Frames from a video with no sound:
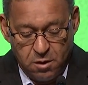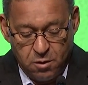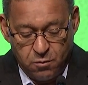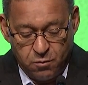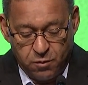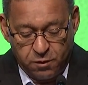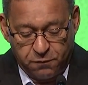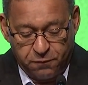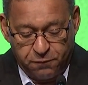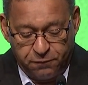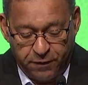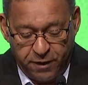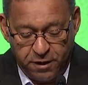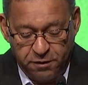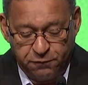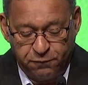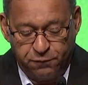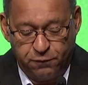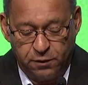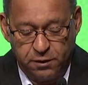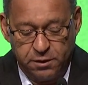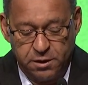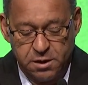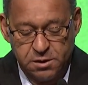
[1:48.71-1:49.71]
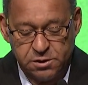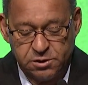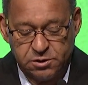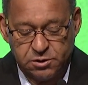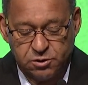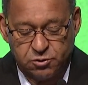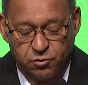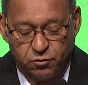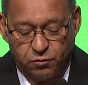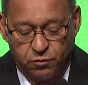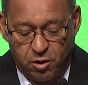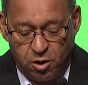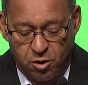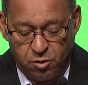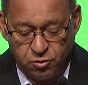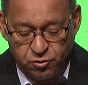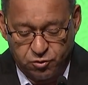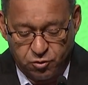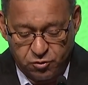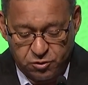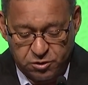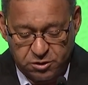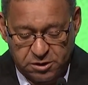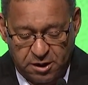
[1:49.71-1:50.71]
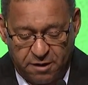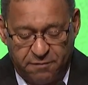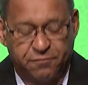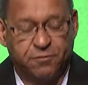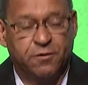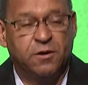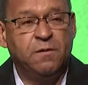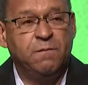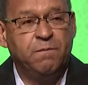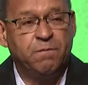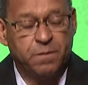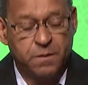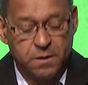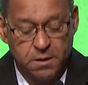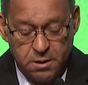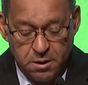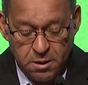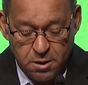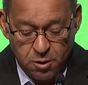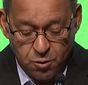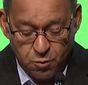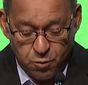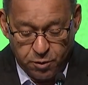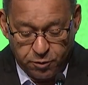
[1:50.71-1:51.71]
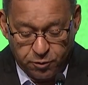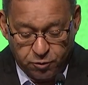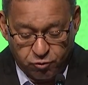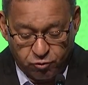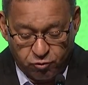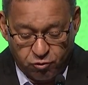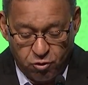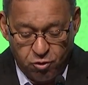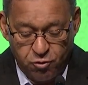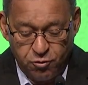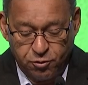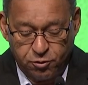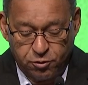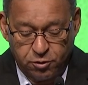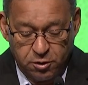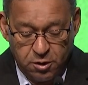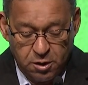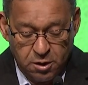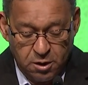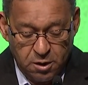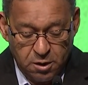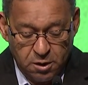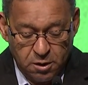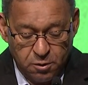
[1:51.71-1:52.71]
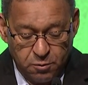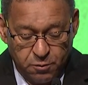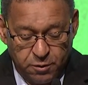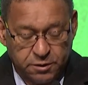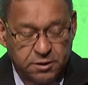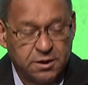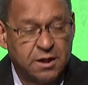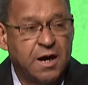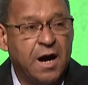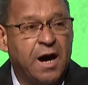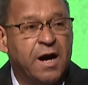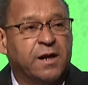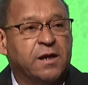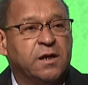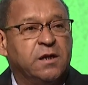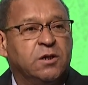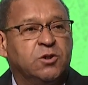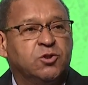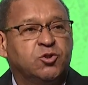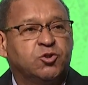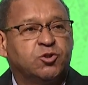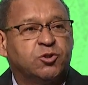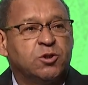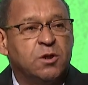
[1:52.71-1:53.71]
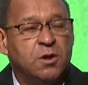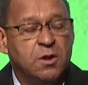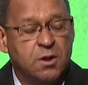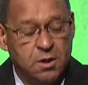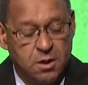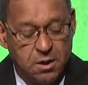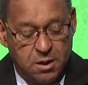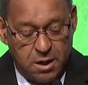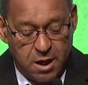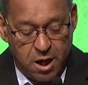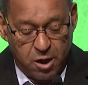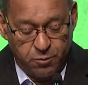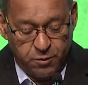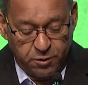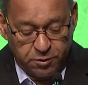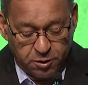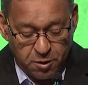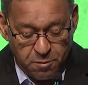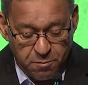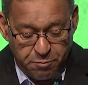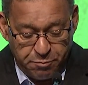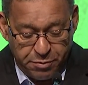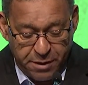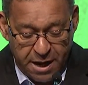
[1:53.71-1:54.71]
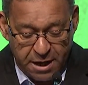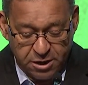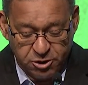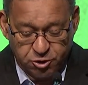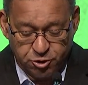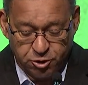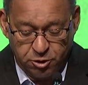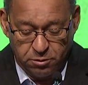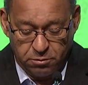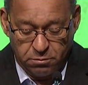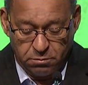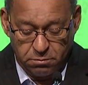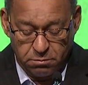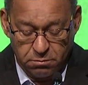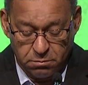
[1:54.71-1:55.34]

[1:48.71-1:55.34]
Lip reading: with faithfulness to those who suffer, with truth, with courage, and with compassion.